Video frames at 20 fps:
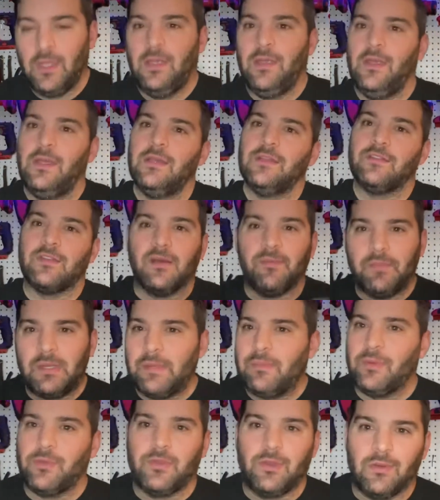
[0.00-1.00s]
Some
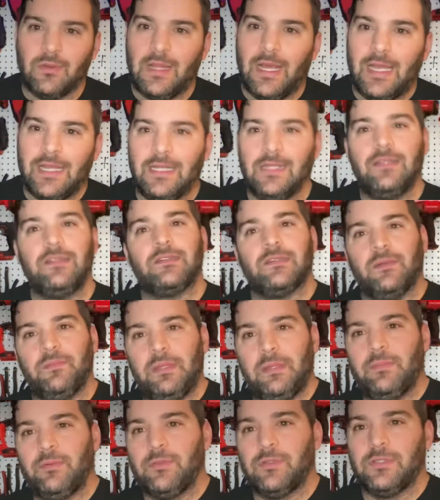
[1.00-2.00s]
people don't like it, and some
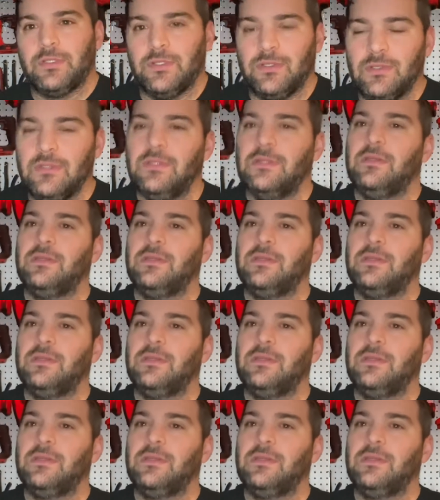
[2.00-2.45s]
people do.